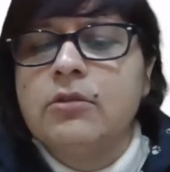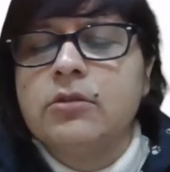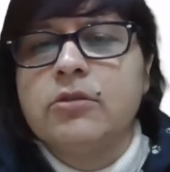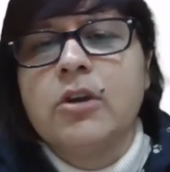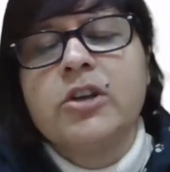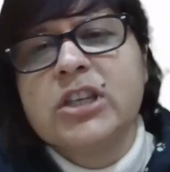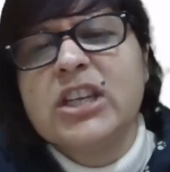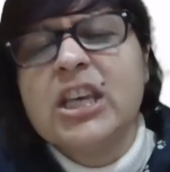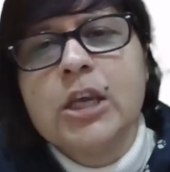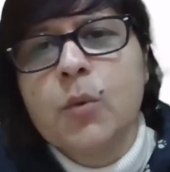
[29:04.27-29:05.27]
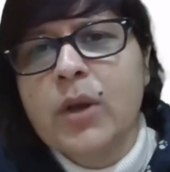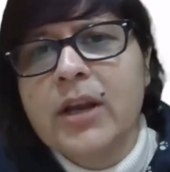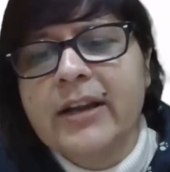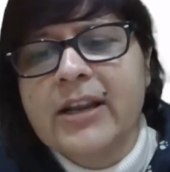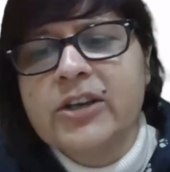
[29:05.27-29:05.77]
though not equal
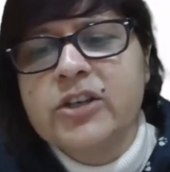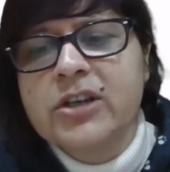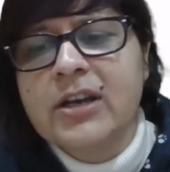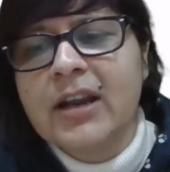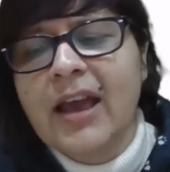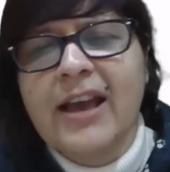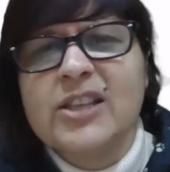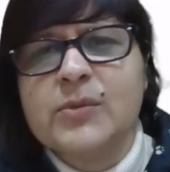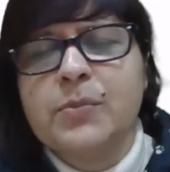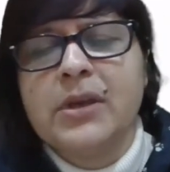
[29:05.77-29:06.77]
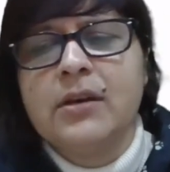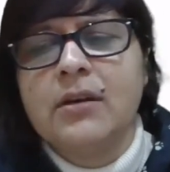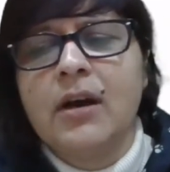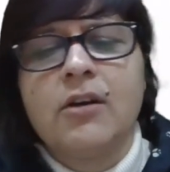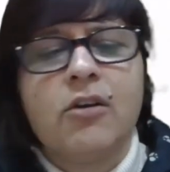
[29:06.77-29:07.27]
attention has
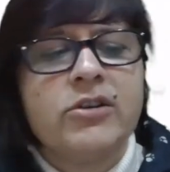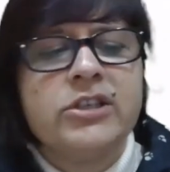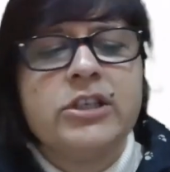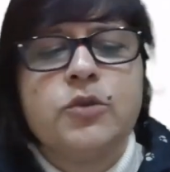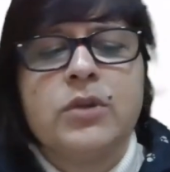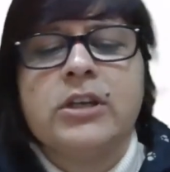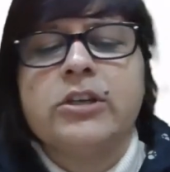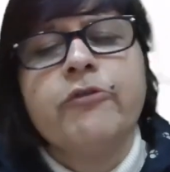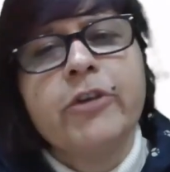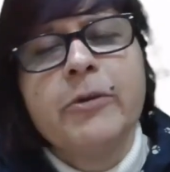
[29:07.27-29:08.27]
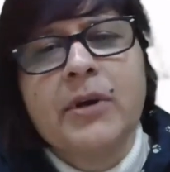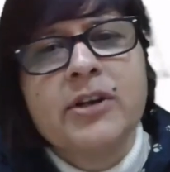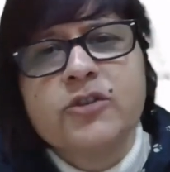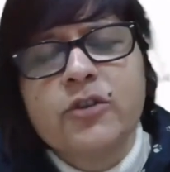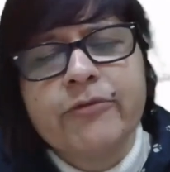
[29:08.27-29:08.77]
been accorded to the different
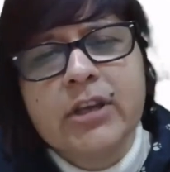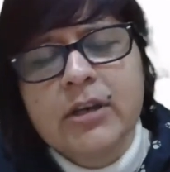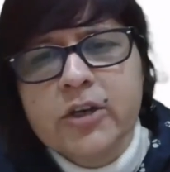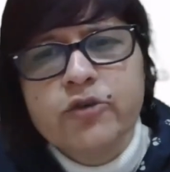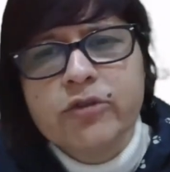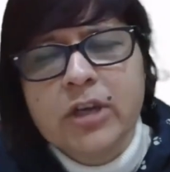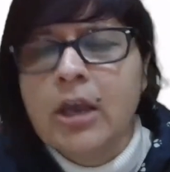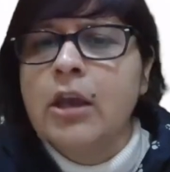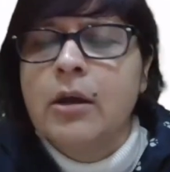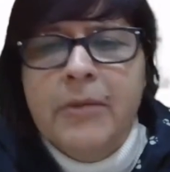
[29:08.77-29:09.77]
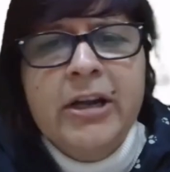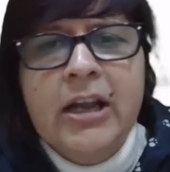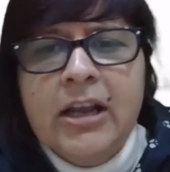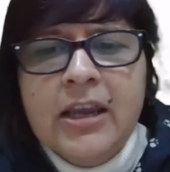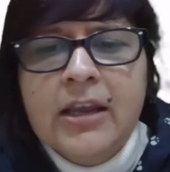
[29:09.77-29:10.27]
parts of the country. But
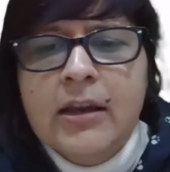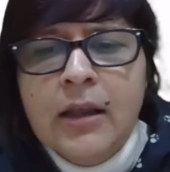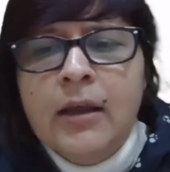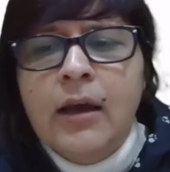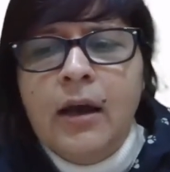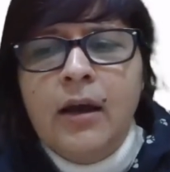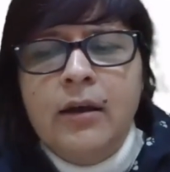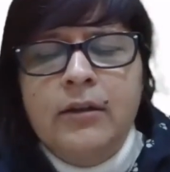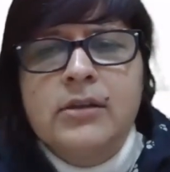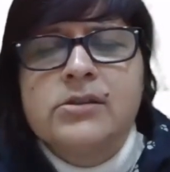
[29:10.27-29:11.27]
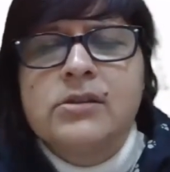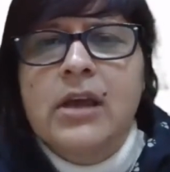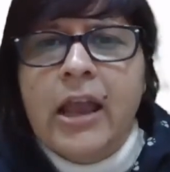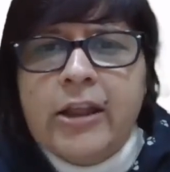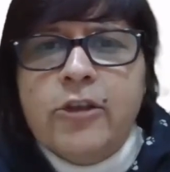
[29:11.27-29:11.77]
again,
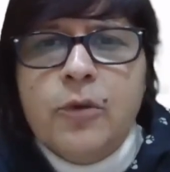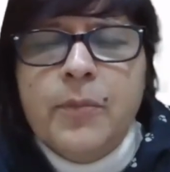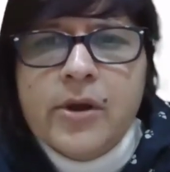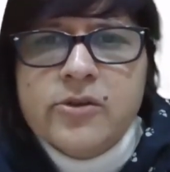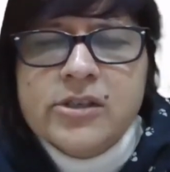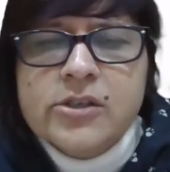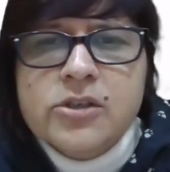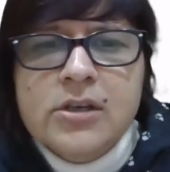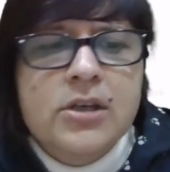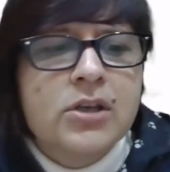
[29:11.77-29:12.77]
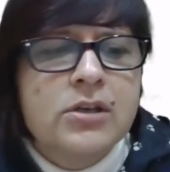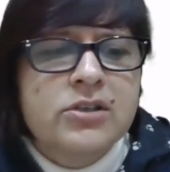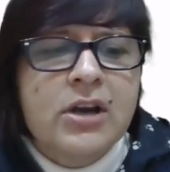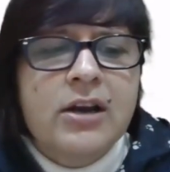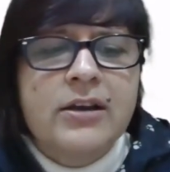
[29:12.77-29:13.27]
the anthropologists
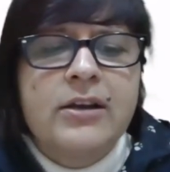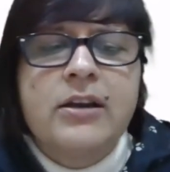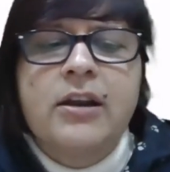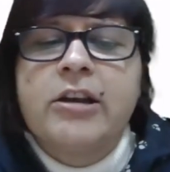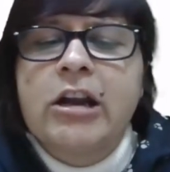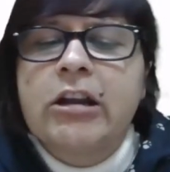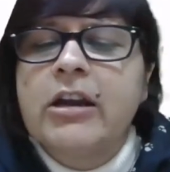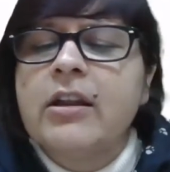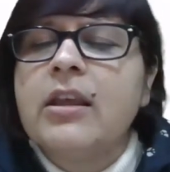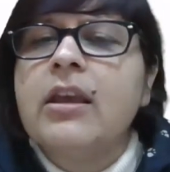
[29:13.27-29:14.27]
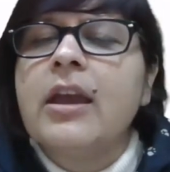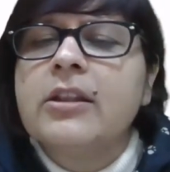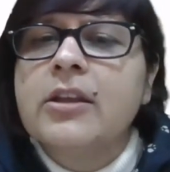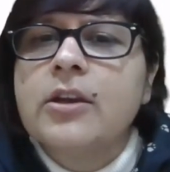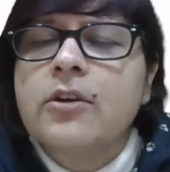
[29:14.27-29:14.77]
started conducting the
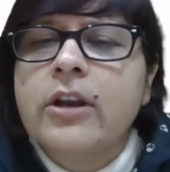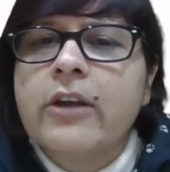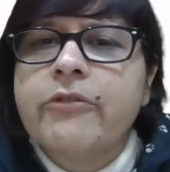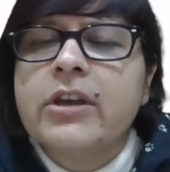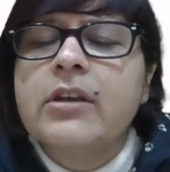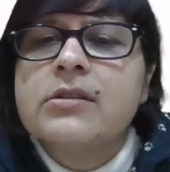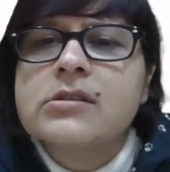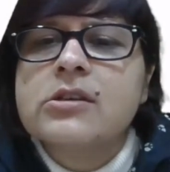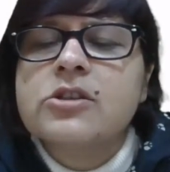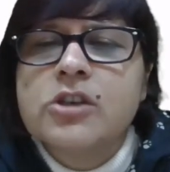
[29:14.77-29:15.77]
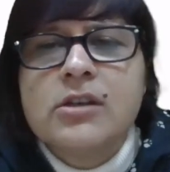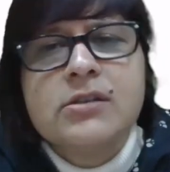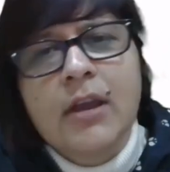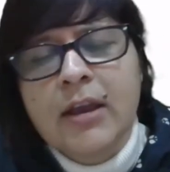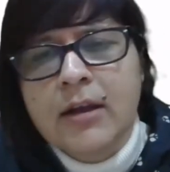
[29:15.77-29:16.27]
ethnographic
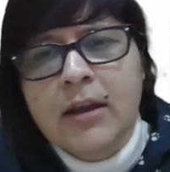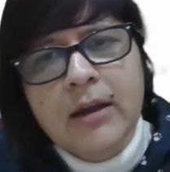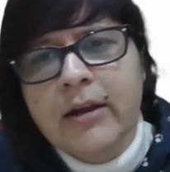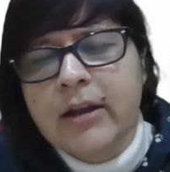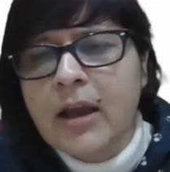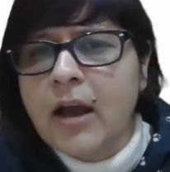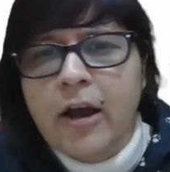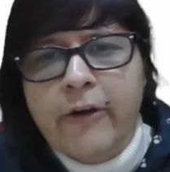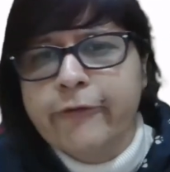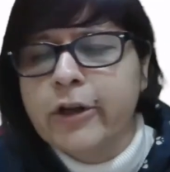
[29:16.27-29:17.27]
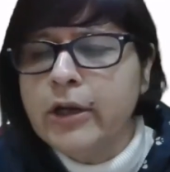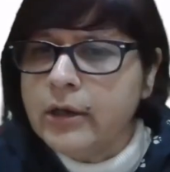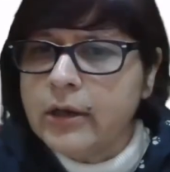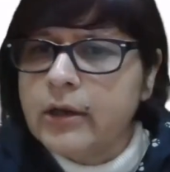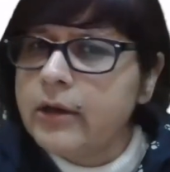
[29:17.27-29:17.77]
researches in India after
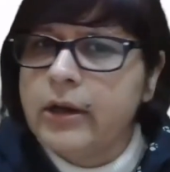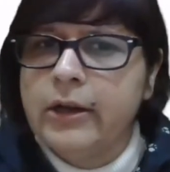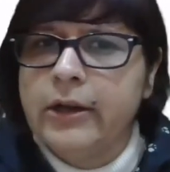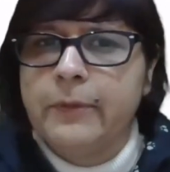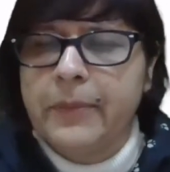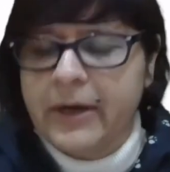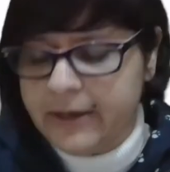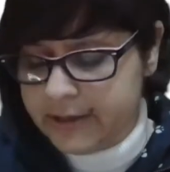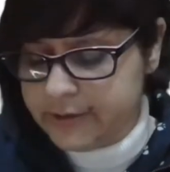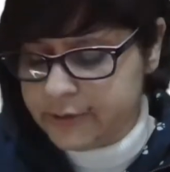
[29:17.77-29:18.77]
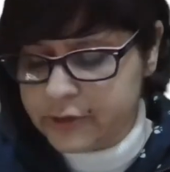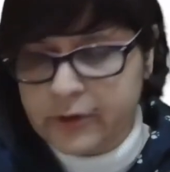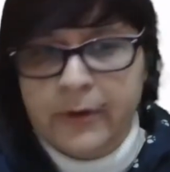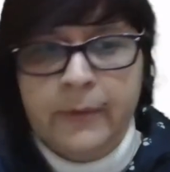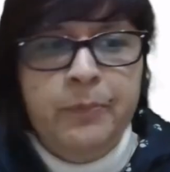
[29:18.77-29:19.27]

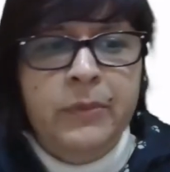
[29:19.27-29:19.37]
independence.